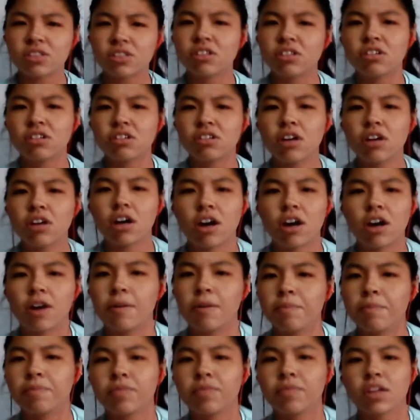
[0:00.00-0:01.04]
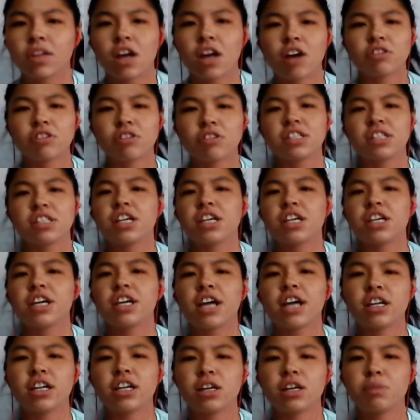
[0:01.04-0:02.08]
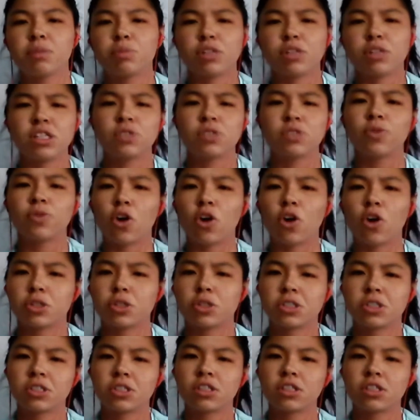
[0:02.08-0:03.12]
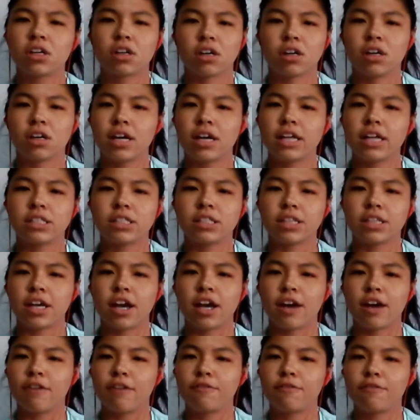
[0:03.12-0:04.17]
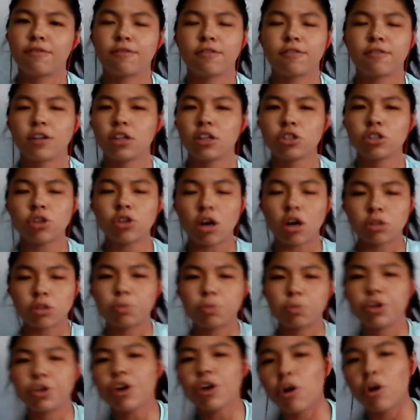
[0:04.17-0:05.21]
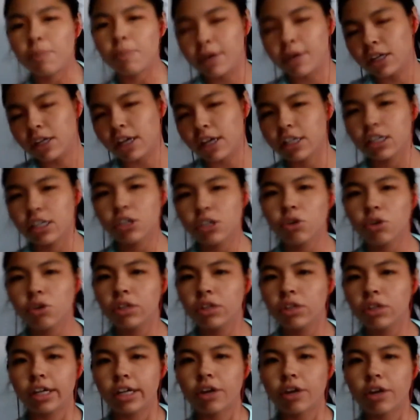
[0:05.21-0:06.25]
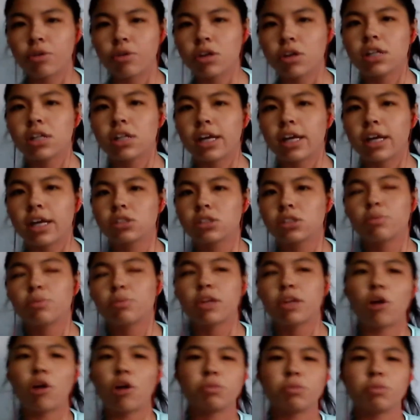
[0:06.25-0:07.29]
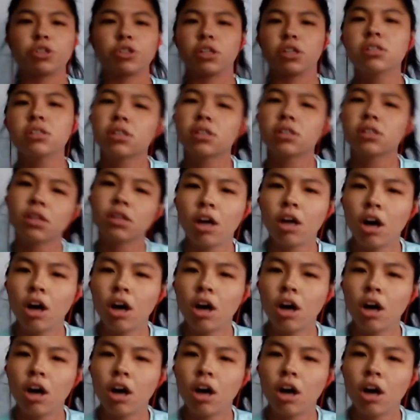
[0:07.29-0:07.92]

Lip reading: So I was thinking either police force, SAF. So I was pretty open. I didn't know that there were like so many options.